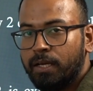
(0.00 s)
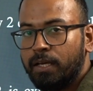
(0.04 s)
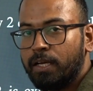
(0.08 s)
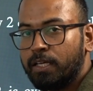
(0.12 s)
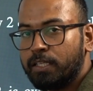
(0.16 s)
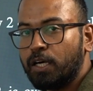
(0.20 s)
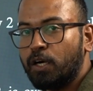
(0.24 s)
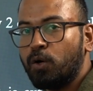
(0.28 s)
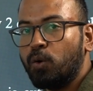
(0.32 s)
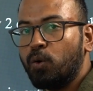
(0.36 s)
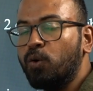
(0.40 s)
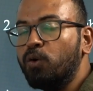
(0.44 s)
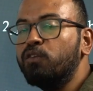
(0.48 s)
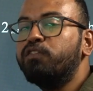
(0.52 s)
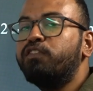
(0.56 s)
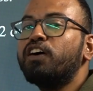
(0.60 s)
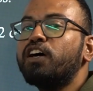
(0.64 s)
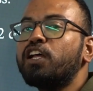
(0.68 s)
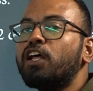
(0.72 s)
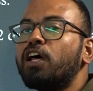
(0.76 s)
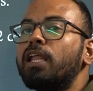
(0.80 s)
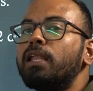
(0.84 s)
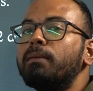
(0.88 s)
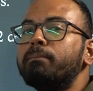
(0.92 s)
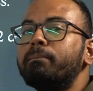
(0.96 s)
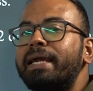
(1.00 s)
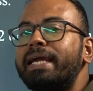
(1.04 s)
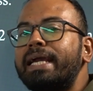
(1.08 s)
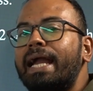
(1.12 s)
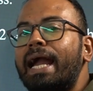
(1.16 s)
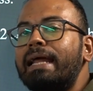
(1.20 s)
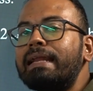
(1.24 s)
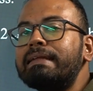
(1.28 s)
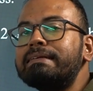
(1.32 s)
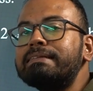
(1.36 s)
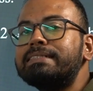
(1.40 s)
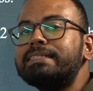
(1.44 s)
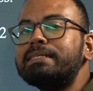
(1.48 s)
the overall
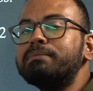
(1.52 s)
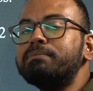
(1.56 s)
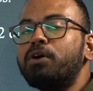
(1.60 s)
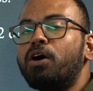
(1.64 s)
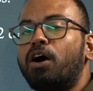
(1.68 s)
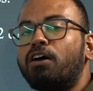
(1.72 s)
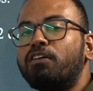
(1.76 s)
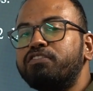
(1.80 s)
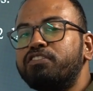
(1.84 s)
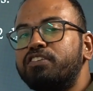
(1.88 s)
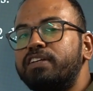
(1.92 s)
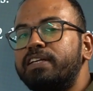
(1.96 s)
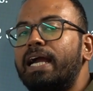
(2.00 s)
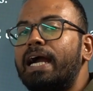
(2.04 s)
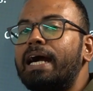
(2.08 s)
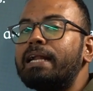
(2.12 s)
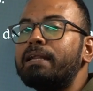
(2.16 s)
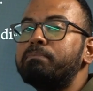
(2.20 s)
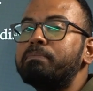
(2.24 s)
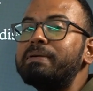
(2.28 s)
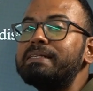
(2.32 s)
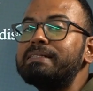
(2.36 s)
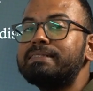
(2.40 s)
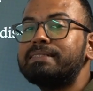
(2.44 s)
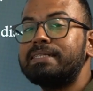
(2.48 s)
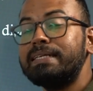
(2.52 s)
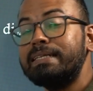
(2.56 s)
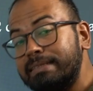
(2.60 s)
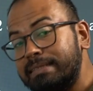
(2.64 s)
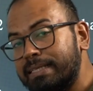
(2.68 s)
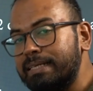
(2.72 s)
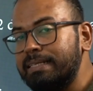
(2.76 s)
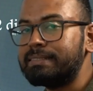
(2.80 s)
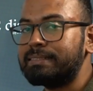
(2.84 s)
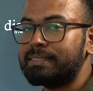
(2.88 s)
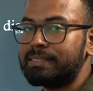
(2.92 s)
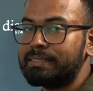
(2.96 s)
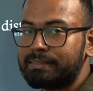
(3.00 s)
mechanism of Trp
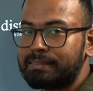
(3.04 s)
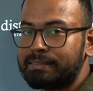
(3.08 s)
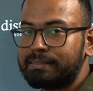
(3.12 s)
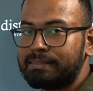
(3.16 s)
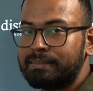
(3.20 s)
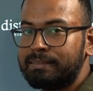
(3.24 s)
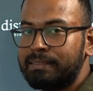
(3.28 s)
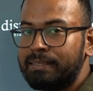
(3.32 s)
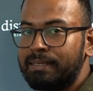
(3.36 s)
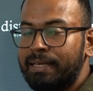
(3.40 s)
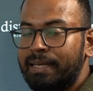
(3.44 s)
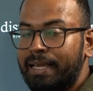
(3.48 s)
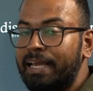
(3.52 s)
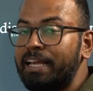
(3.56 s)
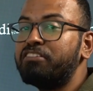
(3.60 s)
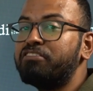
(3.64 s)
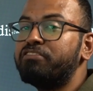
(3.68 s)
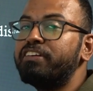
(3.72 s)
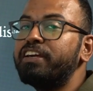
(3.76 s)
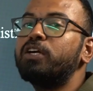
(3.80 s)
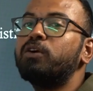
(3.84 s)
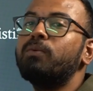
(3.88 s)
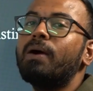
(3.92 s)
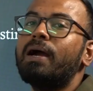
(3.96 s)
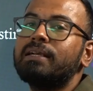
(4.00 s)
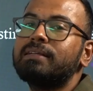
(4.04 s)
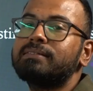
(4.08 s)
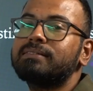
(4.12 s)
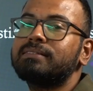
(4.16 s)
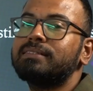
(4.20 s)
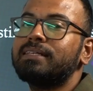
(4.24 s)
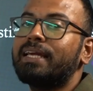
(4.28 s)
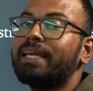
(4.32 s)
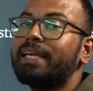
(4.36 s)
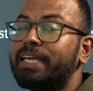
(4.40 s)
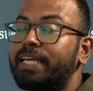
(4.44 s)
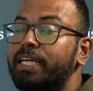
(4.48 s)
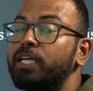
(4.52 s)
synthesis, it
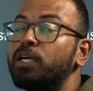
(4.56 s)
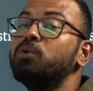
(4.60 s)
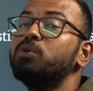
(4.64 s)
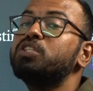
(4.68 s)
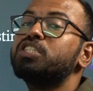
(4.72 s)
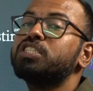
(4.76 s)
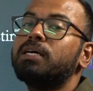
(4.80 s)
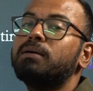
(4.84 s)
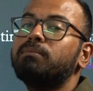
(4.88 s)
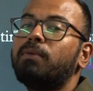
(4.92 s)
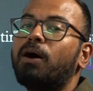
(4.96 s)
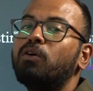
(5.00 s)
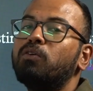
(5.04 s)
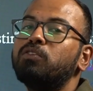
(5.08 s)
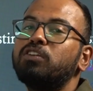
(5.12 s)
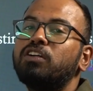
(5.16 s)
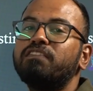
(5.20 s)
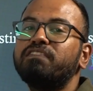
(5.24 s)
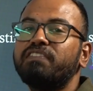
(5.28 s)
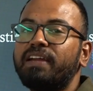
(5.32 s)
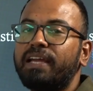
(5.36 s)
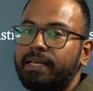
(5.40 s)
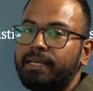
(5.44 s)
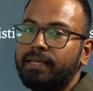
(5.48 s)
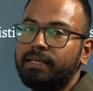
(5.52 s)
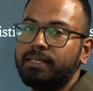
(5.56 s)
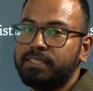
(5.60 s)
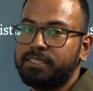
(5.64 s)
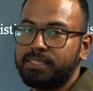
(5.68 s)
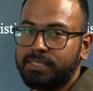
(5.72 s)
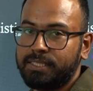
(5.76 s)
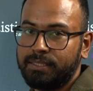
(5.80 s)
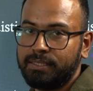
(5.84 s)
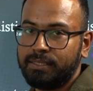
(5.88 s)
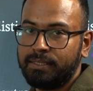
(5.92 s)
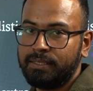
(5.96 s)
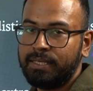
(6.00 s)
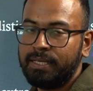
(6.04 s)
requires a huge amount of
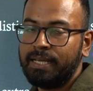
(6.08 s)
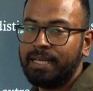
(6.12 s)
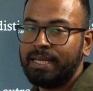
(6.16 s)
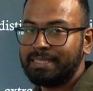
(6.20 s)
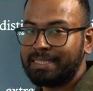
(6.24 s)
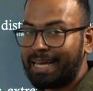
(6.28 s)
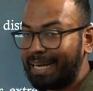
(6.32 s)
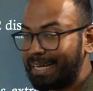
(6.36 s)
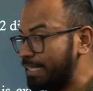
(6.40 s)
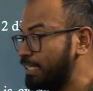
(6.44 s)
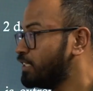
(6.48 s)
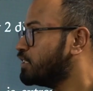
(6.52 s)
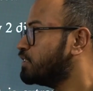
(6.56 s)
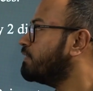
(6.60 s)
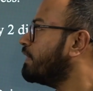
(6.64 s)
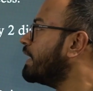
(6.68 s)
energy. That is